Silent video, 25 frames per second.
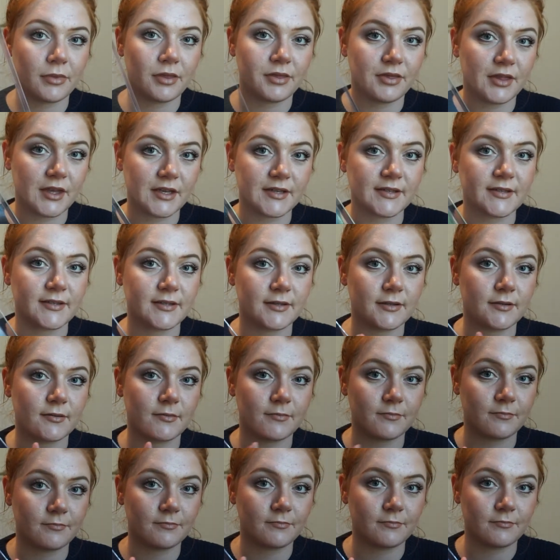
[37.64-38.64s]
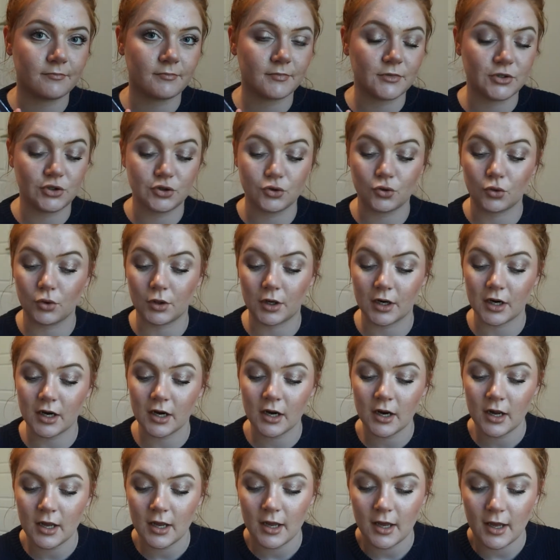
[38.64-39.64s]
this
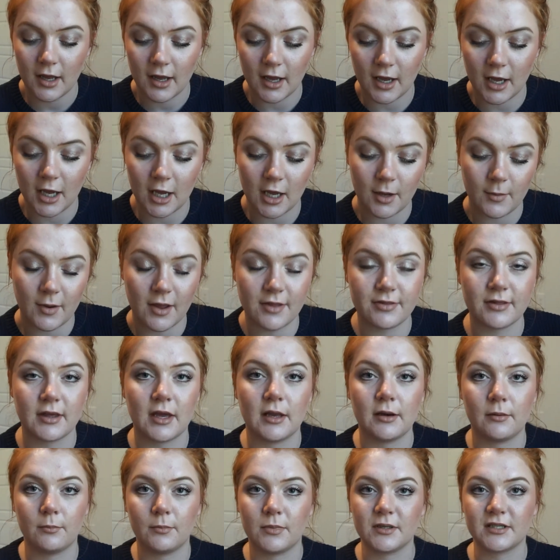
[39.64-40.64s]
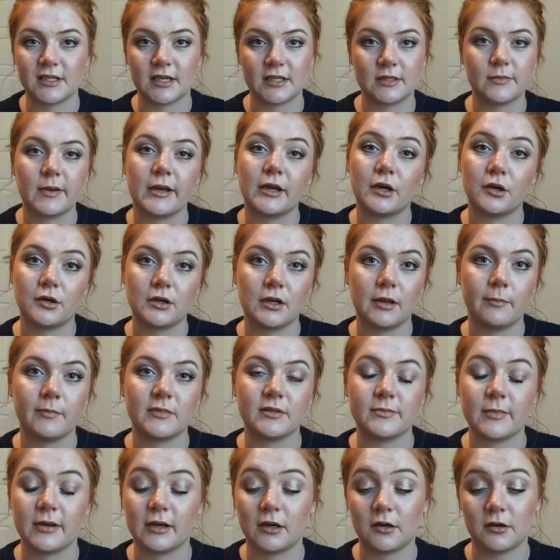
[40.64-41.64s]
drawer, and then besides my
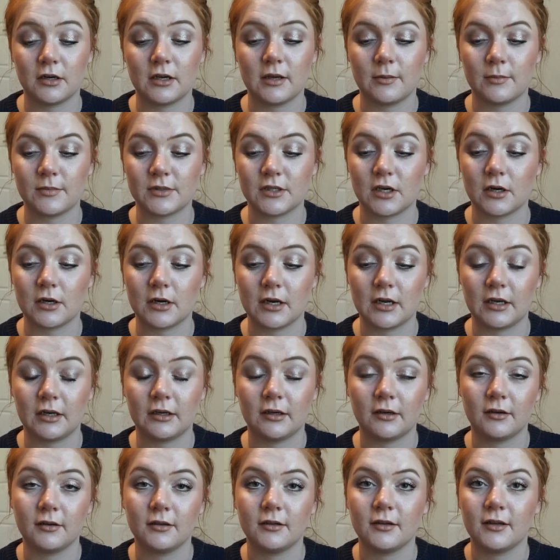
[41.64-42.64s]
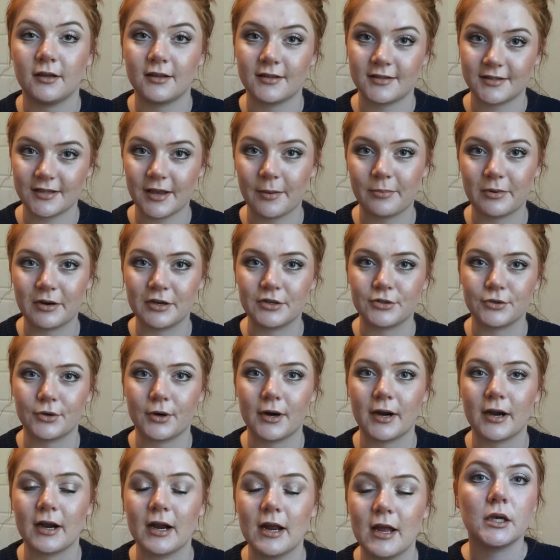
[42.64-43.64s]
creams are in a separate
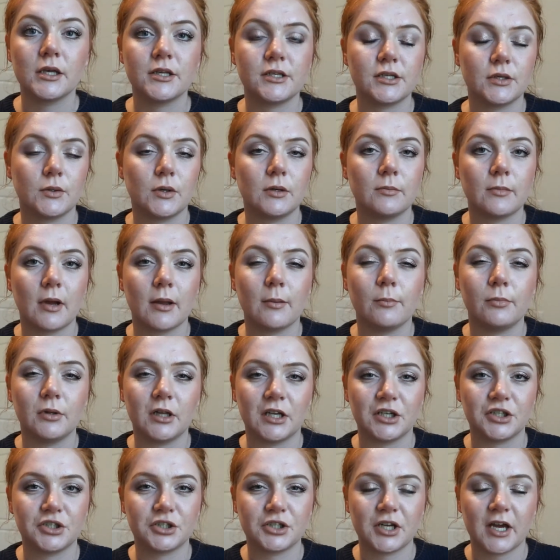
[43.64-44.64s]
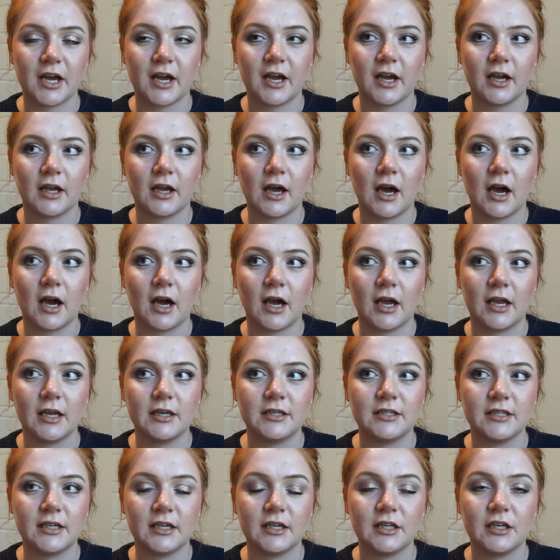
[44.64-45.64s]
drawer. So in my blush tag, I
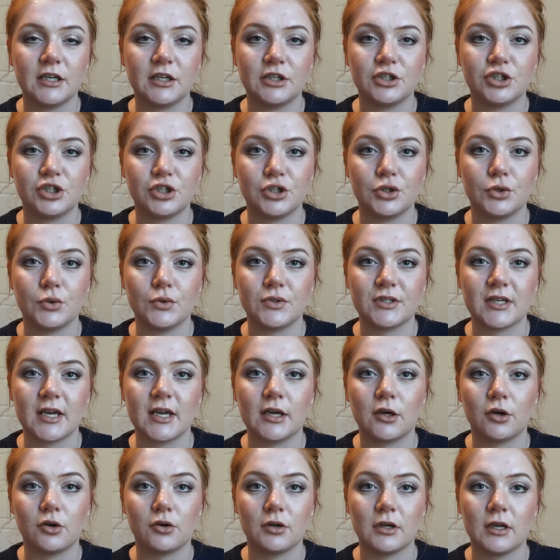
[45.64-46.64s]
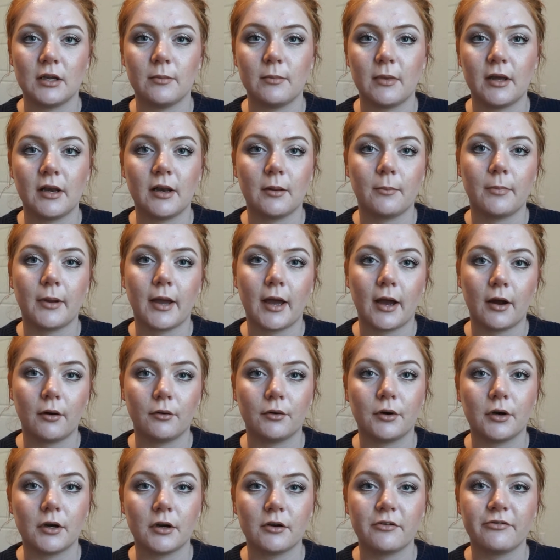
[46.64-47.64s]
did choose a cream and a
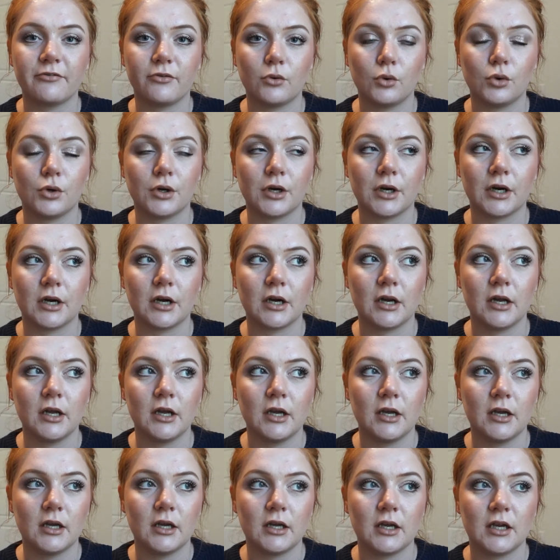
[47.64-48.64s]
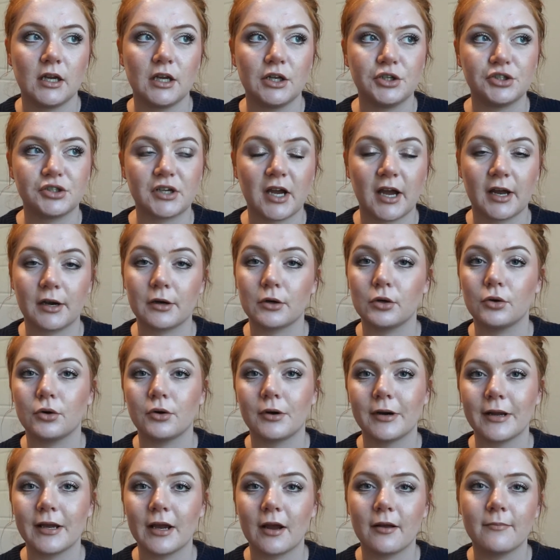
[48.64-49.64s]
powder for each
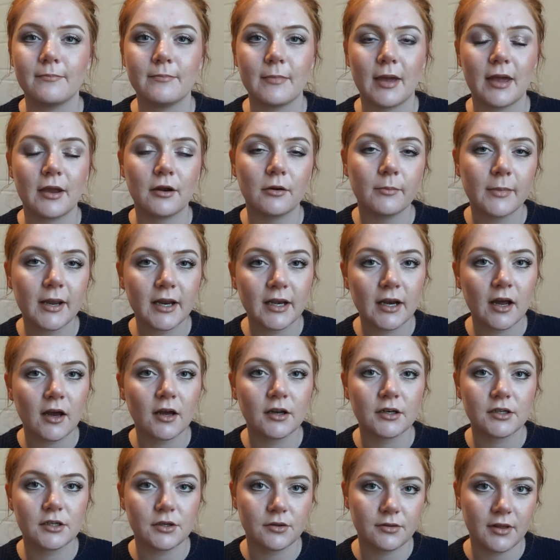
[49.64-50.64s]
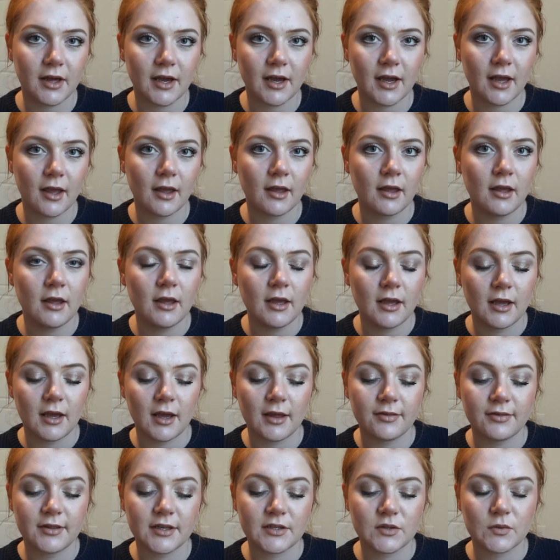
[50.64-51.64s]
category. I may or may not do that
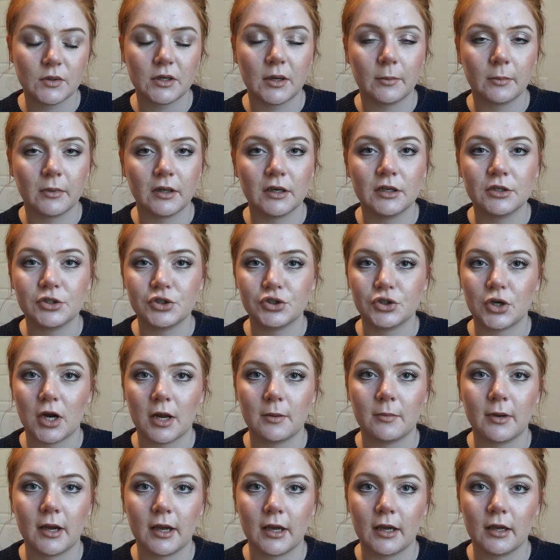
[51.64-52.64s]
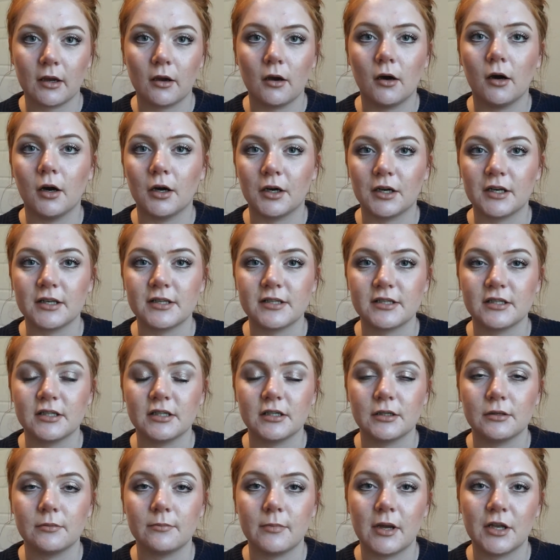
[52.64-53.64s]
in this one. I'm gonna try my hardest
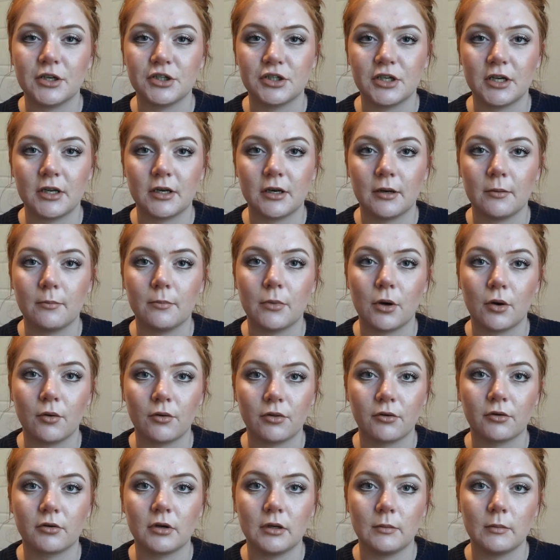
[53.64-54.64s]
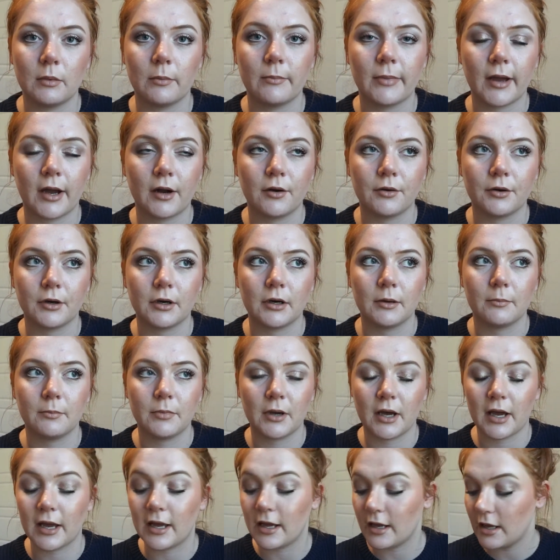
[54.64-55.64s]
to mention both cream and powder,
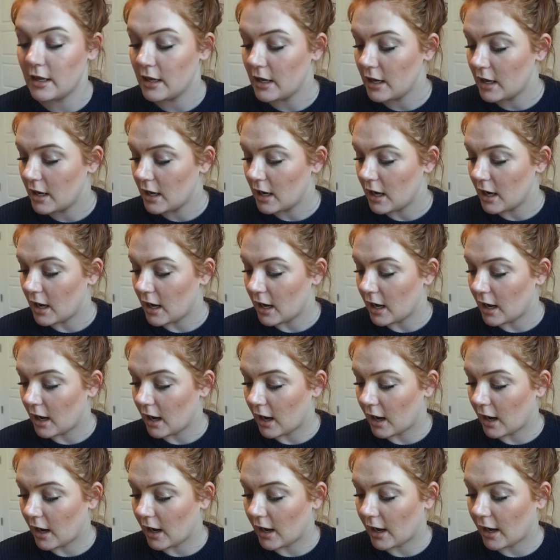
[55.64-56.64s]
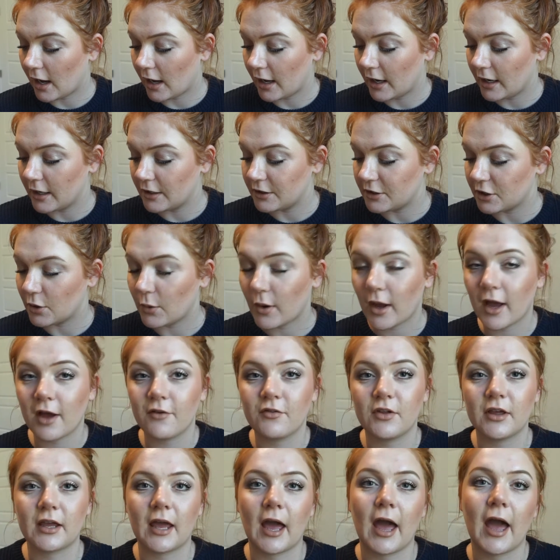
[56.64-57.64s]
but I don't have
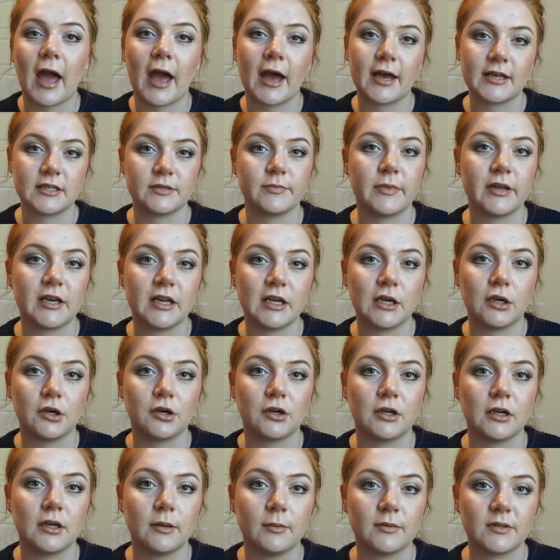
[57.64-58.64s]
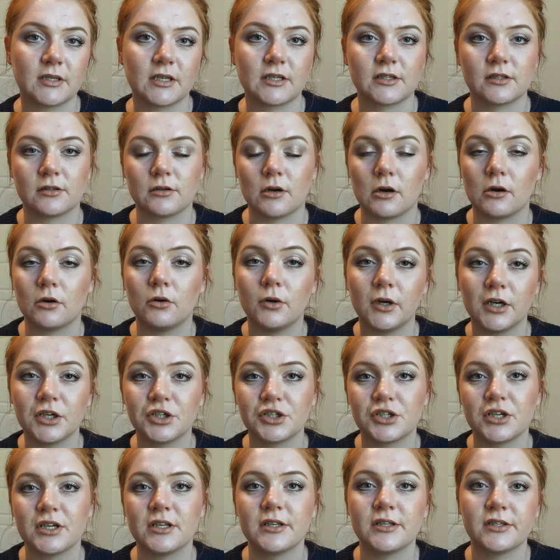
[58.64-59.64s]
like as many creams as there are
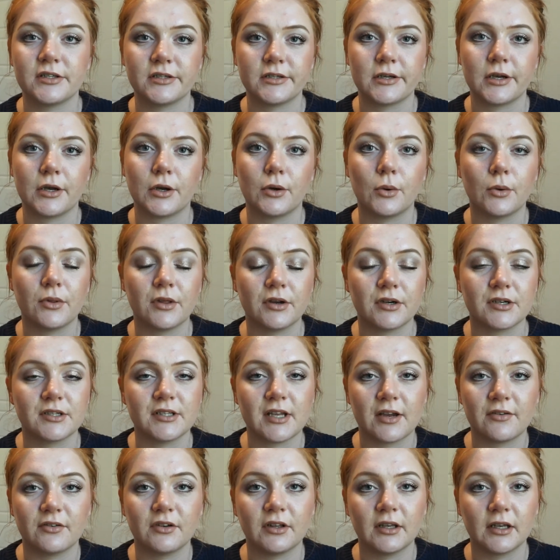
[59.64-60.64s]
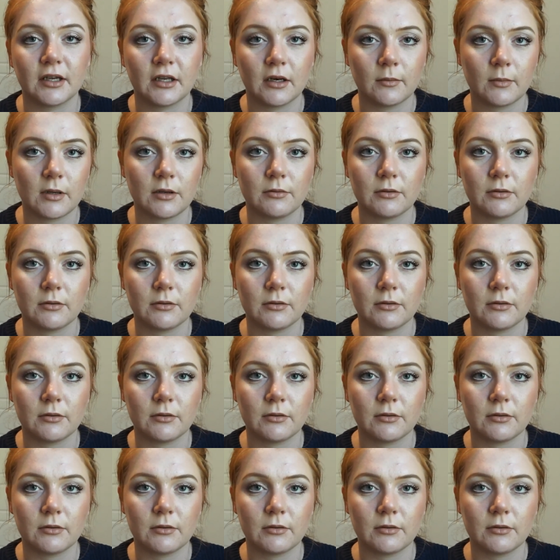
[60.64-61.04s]
questions, so there's definitely gonna be